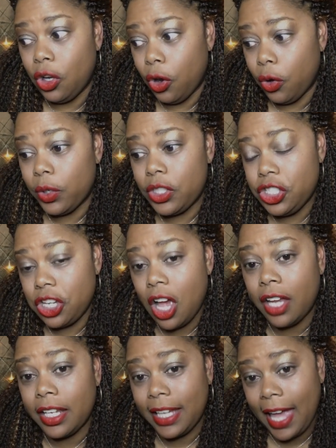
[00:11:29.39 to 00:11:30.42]
her and
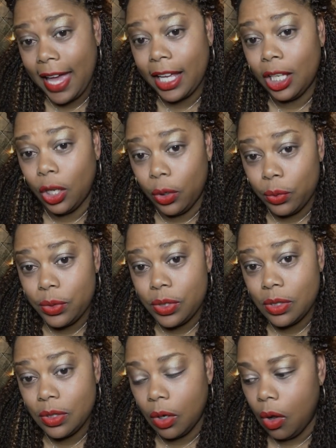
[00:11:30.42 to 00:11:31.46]
Shauna got
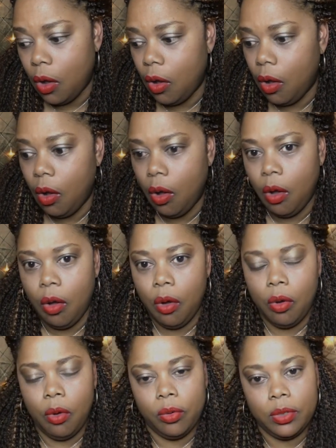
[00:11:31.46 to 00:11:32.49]
close.
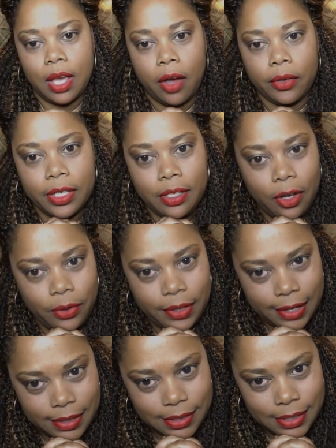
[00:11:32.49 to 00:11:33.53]
Oh, y'all didn't know
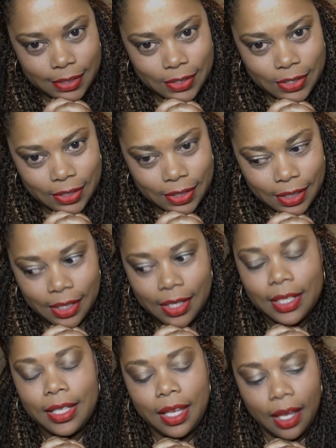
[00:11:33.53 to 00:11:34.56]
that, did you?
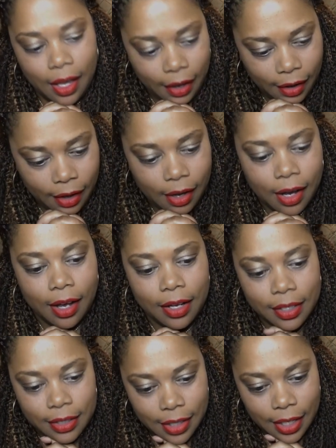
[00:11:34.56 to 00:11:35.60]
Yeah,
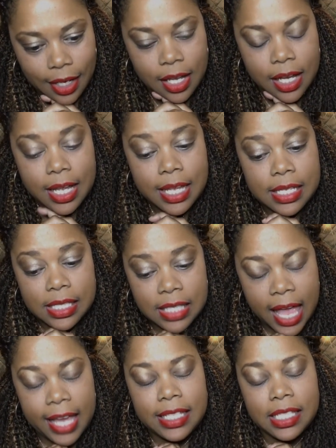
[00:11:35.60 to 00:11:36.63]
yeah.
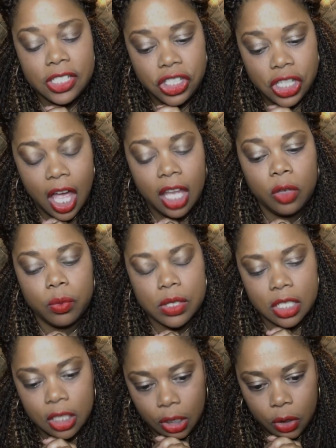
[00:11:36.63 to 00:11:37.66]
Sykes and Shauna
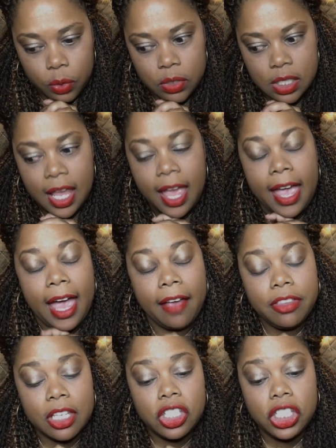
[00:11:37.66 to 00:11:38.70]
was close.
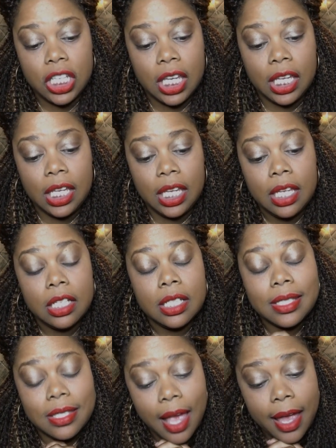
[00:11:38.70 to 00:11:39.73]
After she,
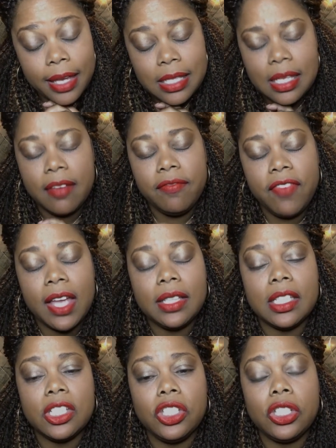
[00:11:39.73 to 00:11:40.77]
Sykes,
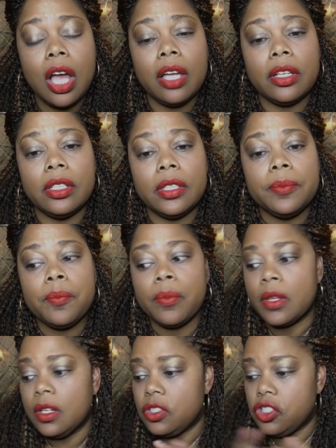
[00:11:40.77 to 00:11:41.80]
infected Shauna,
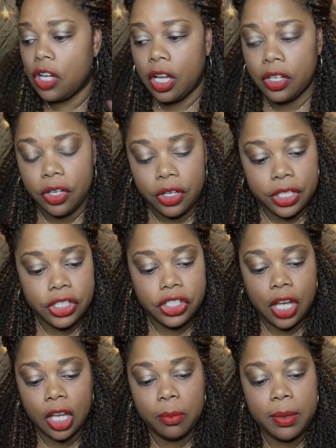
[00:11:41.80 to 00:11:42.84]
Shauna, her and
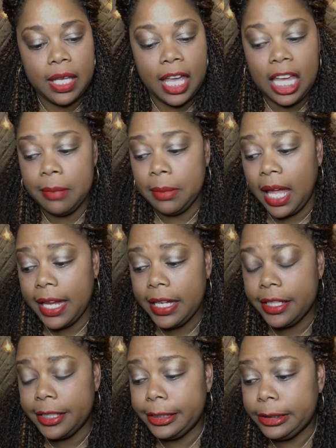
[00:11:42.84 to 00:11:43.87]
Shauna became
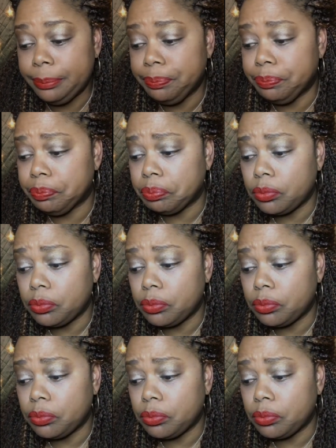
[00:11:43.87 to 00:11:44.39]
like, um,